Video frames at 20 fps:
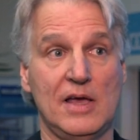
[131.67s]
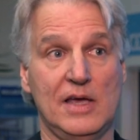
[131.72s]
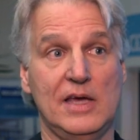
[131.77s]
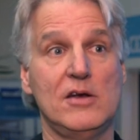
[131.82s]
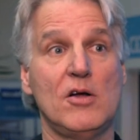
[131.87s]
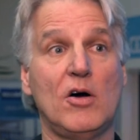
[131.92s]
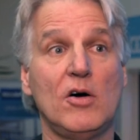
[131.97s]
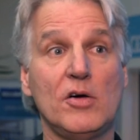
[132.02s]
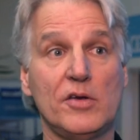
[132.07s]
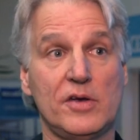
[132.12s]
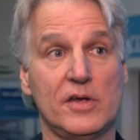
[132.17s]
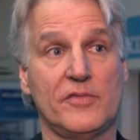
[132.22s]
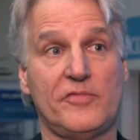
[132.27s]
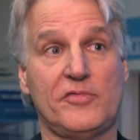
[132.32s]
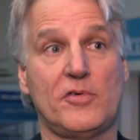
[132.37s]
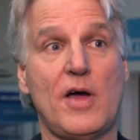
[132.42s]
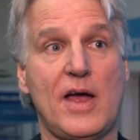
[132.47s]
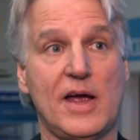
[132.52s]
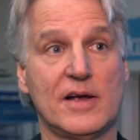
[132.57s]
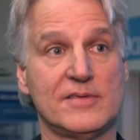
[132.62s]
In order,
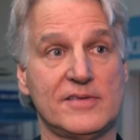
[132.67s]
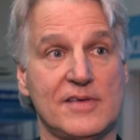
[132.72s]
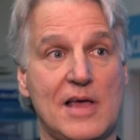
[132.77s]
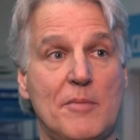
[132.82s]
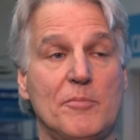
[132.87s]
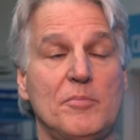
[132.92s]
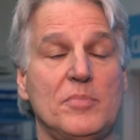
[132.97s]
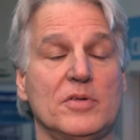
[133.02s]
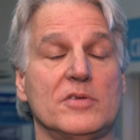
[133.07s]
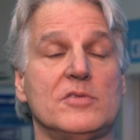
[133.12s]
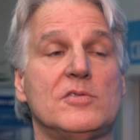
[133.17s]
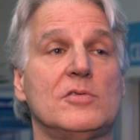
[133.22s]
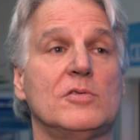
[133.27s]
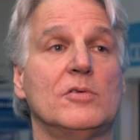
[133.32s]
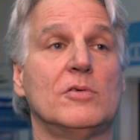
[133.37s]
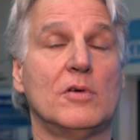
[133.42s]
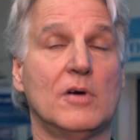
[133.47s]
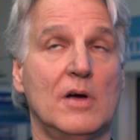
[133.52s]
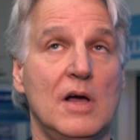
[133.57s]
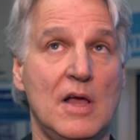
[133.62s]
for example,
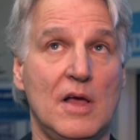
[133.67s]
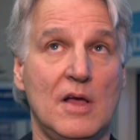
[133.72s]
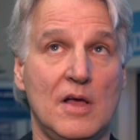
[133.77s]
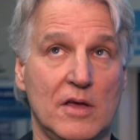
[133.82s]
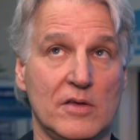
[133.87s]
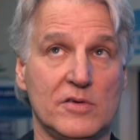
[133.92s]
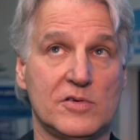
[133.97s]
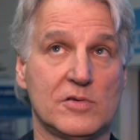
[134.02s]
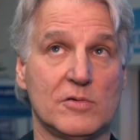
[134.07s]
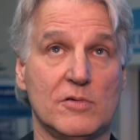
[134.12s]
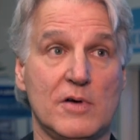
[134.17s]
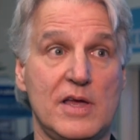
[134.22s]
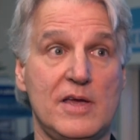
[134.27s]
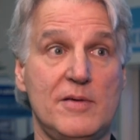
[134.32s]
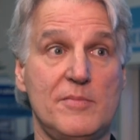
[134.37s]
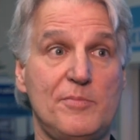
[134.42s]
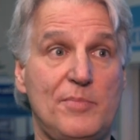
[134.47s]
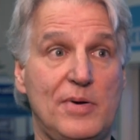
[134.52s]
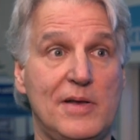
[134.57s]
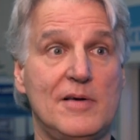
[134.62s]
to
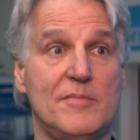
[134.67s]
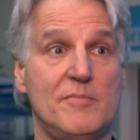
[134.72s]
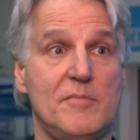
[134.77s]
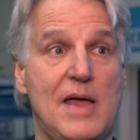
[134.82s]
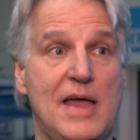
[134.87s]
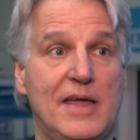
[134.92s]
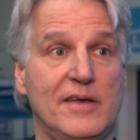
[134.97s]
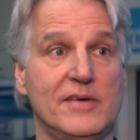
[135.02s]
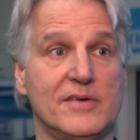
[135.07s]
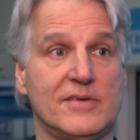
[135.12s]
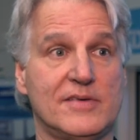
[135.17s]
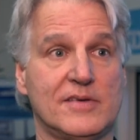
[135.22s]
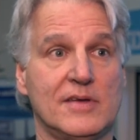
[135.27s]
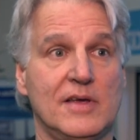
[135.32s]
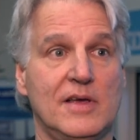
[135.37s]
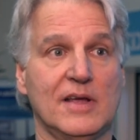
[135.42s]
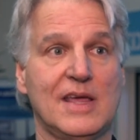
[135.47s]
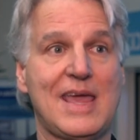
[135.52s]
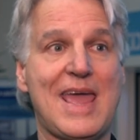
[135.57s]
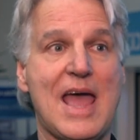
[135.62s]
implement
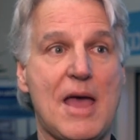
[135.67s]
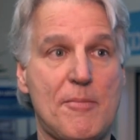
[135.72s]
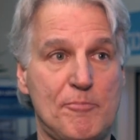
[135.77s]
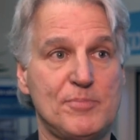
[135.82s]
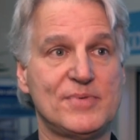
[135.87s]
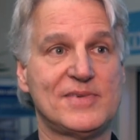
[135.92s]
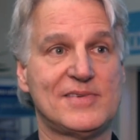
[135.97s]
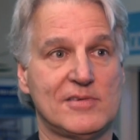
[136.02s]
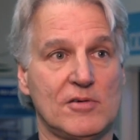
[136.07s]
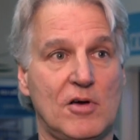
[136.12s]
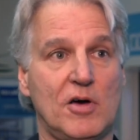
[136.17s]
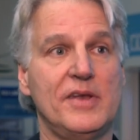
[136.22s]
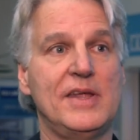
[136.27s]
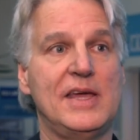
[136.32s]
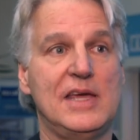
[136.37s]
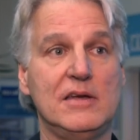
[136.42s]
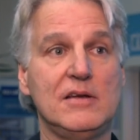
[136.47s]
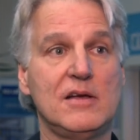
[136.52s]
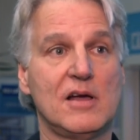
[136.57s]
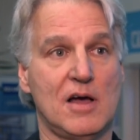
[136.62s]
caps on
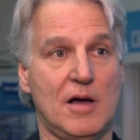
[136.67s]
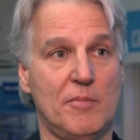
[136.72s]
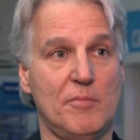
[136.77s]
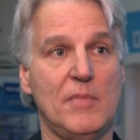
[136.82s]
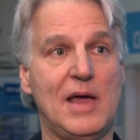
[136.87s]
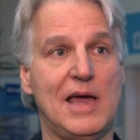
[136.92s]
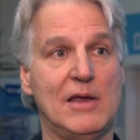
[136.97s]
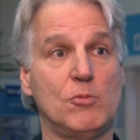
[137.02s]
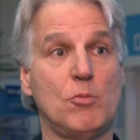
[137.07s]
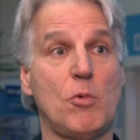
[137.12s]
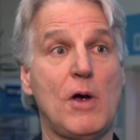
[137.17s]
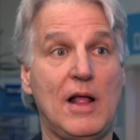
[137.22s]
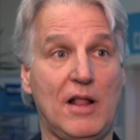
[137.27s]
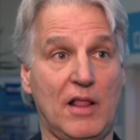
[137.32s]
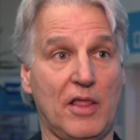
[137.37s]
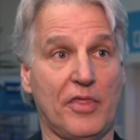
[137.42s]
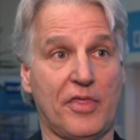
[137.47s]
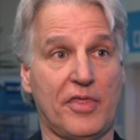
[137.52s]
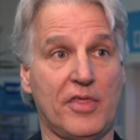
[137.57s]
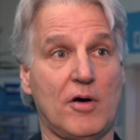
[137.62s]
income and
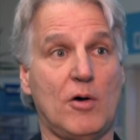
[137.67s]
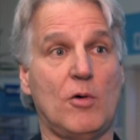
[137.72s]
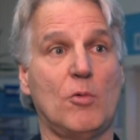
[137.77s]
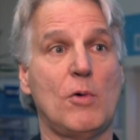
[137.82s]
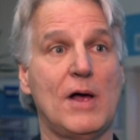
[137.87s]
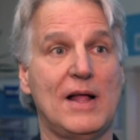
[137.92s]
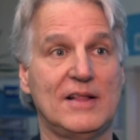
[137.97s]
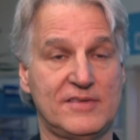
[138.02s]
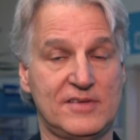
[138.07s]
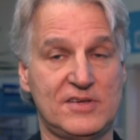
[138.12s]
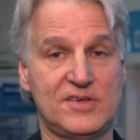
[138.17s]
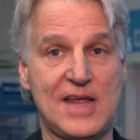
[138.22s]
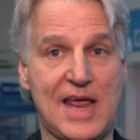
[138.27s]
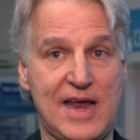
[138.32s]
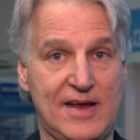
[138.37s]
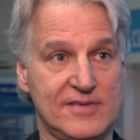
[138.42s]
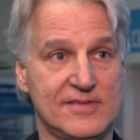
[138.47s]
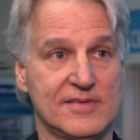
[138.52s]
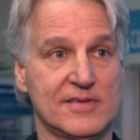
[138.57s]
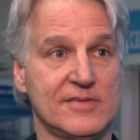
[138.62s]
wealth or wealth
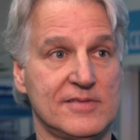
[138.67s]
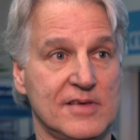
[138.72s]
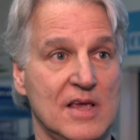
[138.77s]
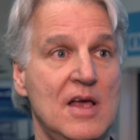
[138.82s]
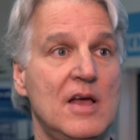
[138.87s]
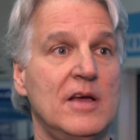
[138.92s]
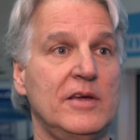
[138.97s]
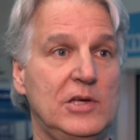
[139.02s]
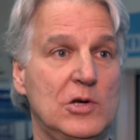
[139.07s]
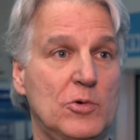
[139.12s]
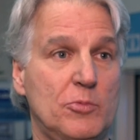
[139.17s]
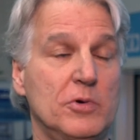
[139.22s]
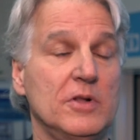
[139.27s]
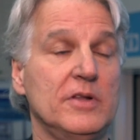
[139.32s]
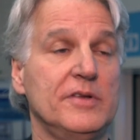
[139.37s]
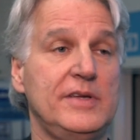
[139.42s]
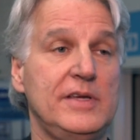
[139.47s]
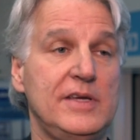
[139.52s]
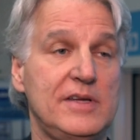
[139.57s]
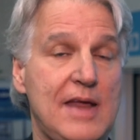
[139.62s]
taxes, you
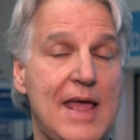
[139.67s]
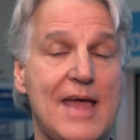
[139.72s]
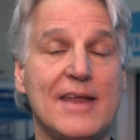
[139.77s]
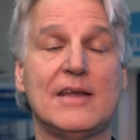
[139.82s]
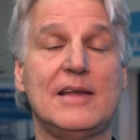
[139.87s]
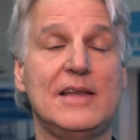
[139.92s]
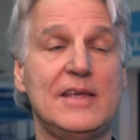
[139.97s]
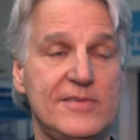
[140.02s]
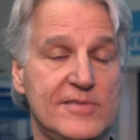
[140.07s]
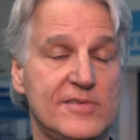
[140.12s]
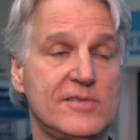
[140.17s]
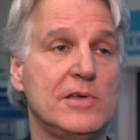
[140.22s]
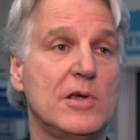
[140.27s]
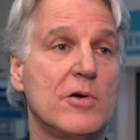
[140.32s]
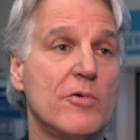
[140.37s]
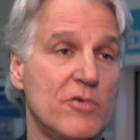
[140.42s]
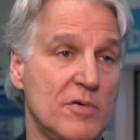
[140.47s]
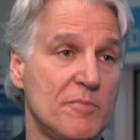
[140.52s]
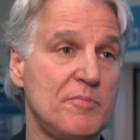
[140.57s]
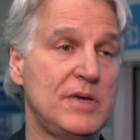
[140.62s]
will need at least
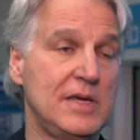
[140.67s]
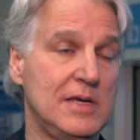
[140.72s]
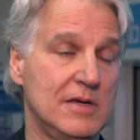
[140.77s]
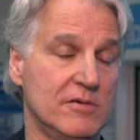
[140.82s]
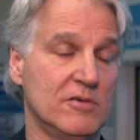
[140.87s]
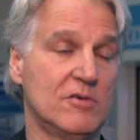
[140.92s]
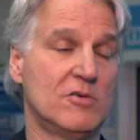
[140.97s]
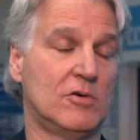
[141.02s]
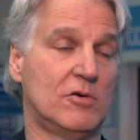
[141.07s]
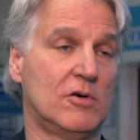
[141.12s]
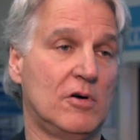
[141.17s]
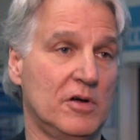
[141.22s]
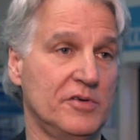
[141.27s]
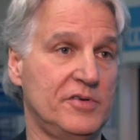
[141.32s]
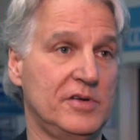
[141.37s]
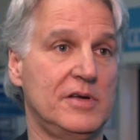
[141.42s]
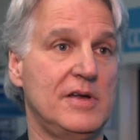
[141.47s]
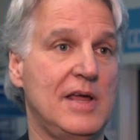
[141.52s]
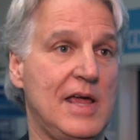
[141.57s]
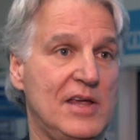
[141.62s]
European
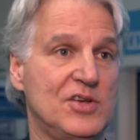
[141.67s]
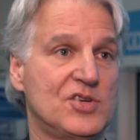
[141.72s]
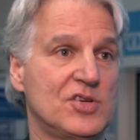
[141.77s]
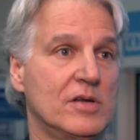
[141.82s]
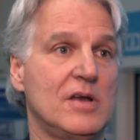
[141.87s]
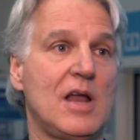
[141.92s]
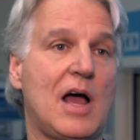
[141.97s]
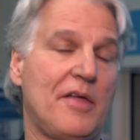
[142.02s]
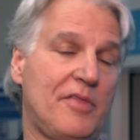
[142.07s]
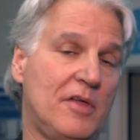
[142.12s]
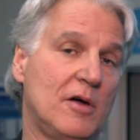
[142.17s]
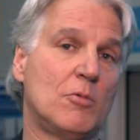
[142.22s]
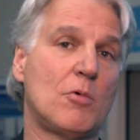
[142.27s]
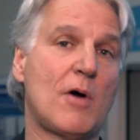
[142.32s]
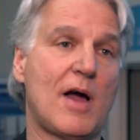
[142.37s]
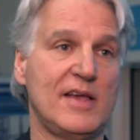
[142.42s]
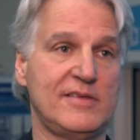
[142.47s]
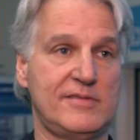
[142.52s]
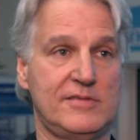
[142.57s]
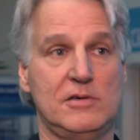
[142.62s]
coordination,
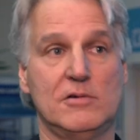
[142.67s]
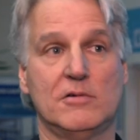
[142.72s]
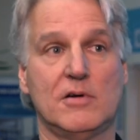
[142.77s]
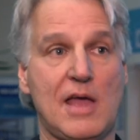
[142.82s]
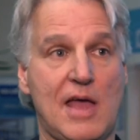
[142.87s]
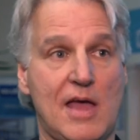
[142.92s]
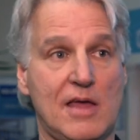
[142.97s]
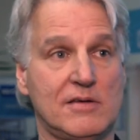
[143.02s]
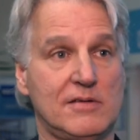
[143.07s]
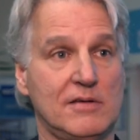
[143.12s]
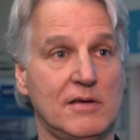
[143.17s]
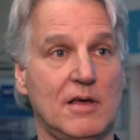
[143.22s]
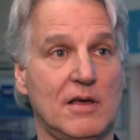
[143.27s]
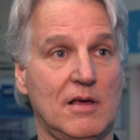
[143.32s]
otherwise you get,